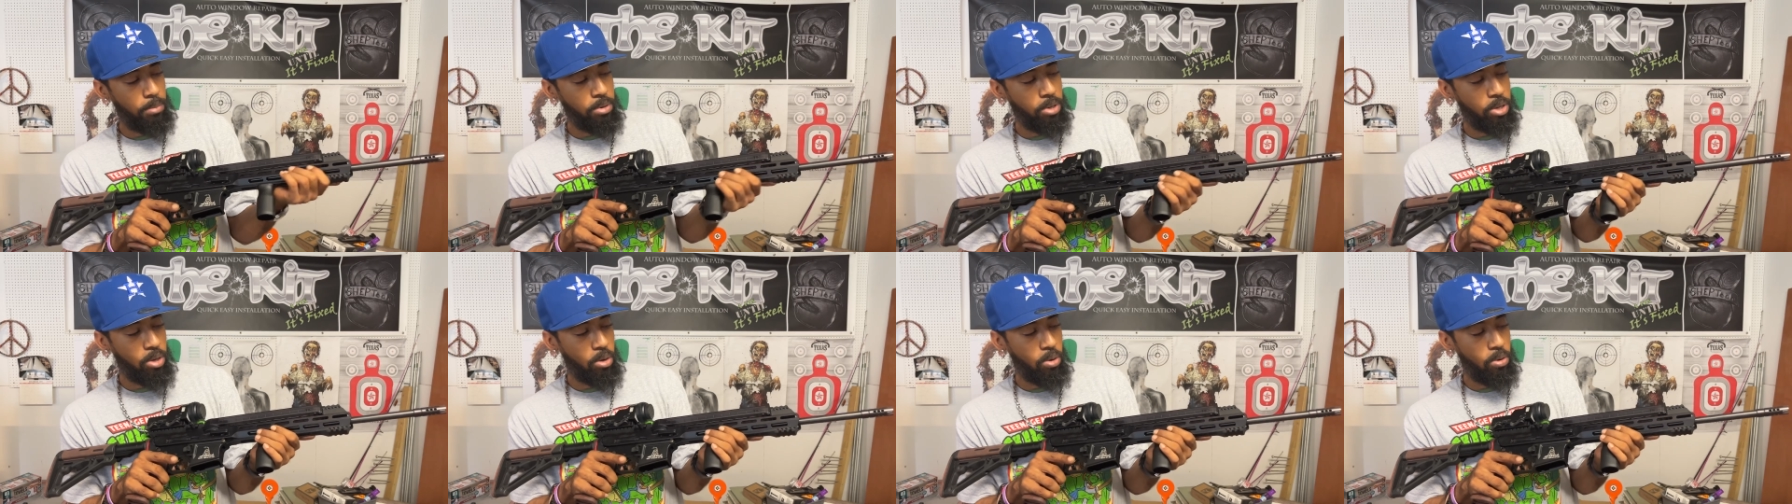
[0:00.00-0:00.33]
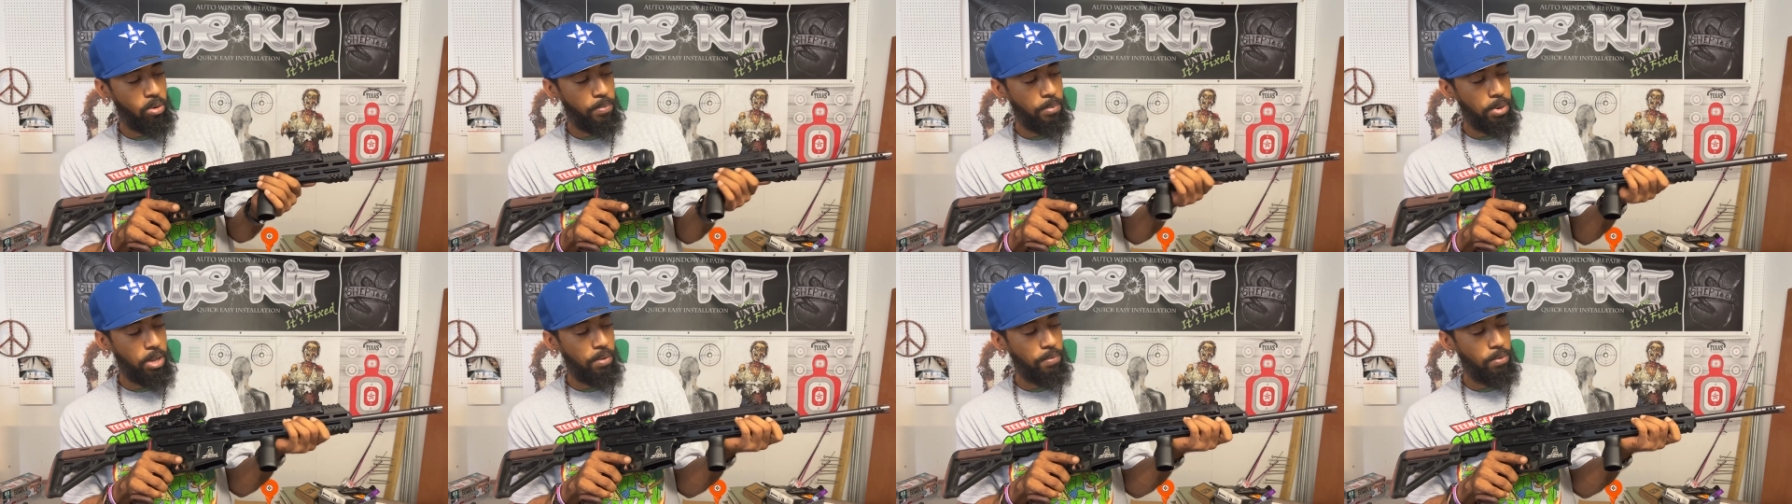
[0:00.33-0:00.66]
So, I
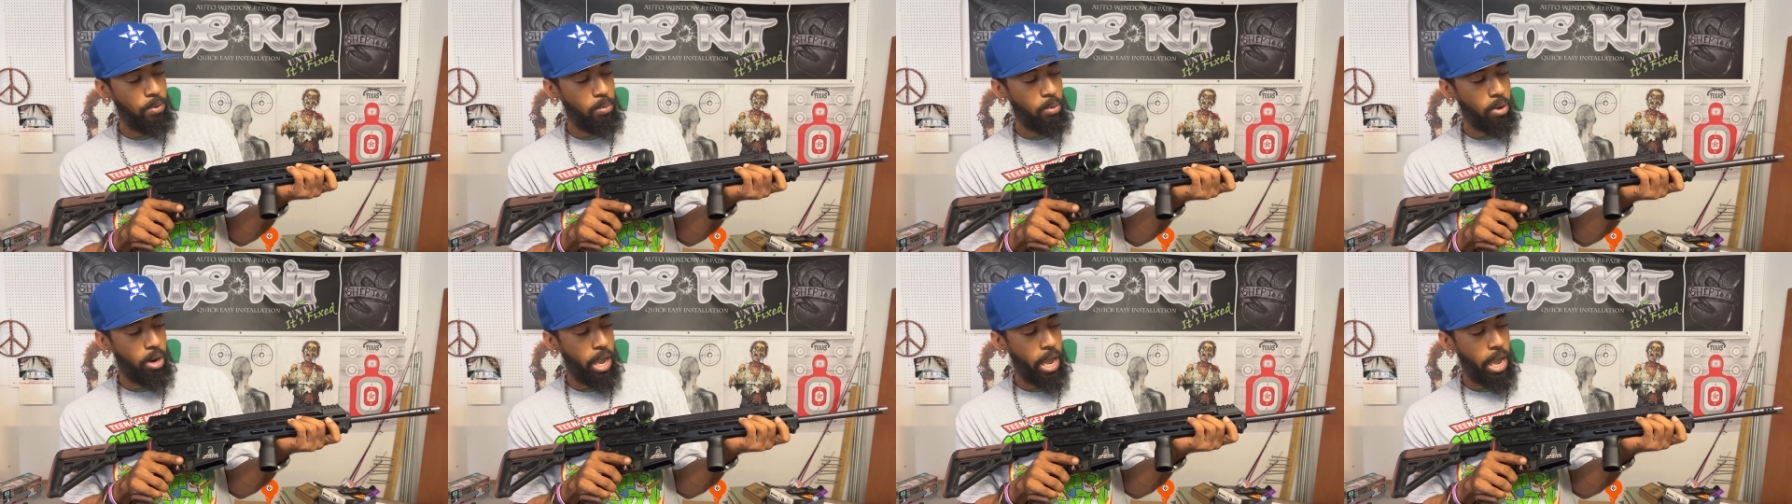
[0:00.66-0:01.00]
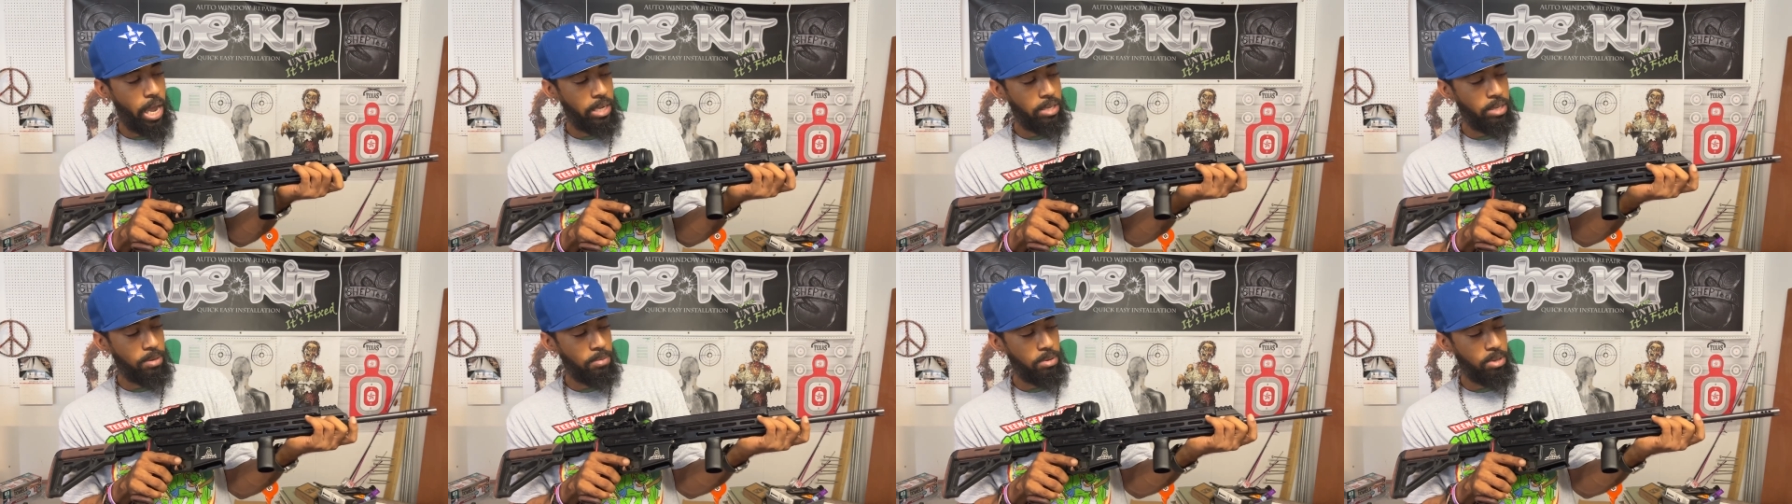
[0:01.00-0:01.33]
mean, if you want to
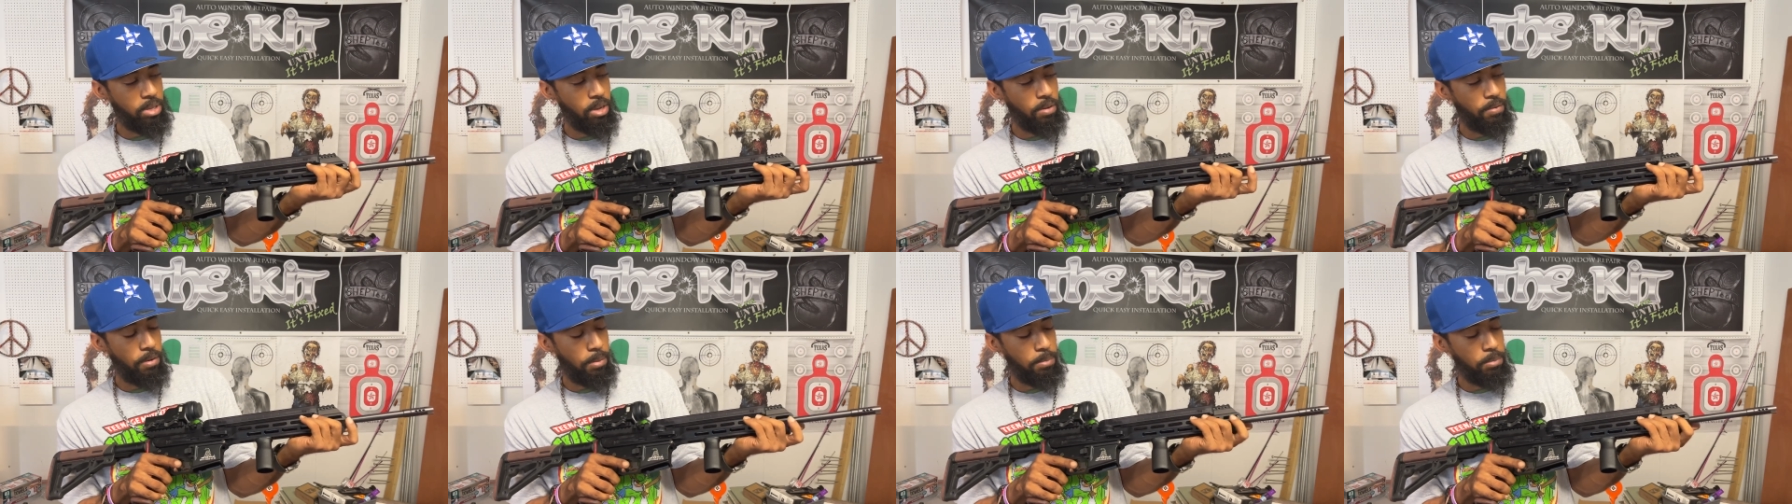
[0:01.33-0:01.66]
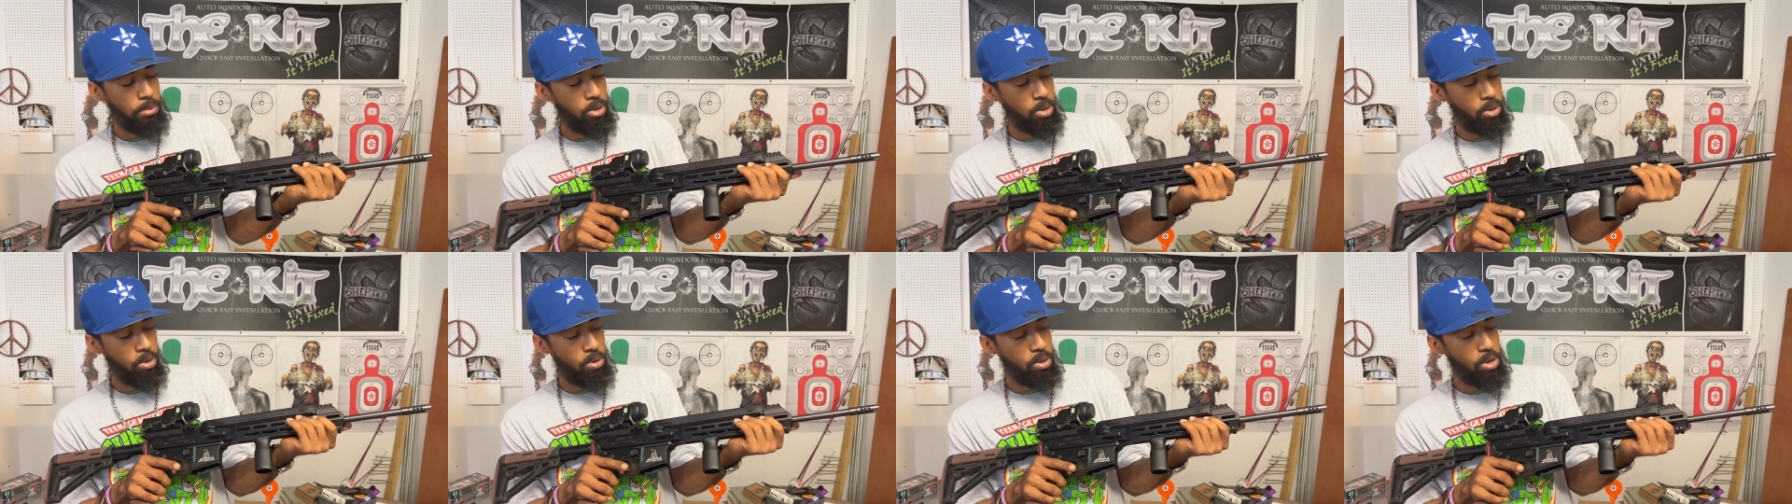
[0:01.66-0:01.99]
add some stuff, I'm
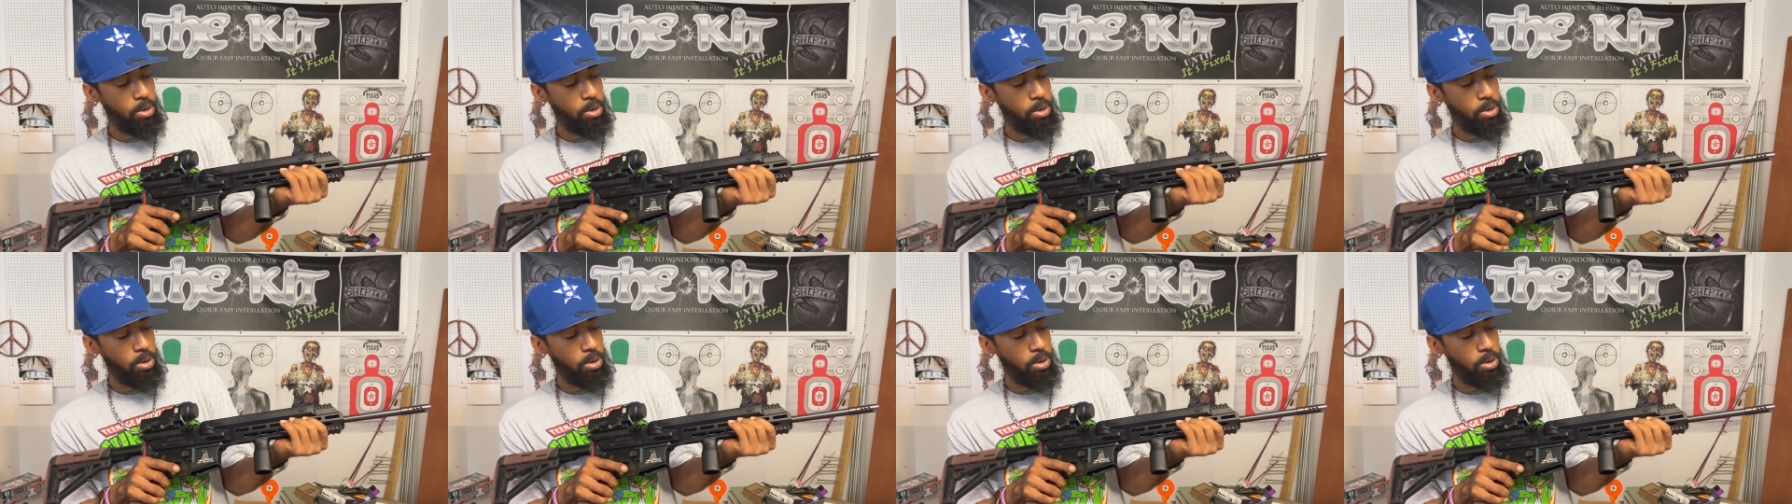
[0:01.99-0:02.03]
sure you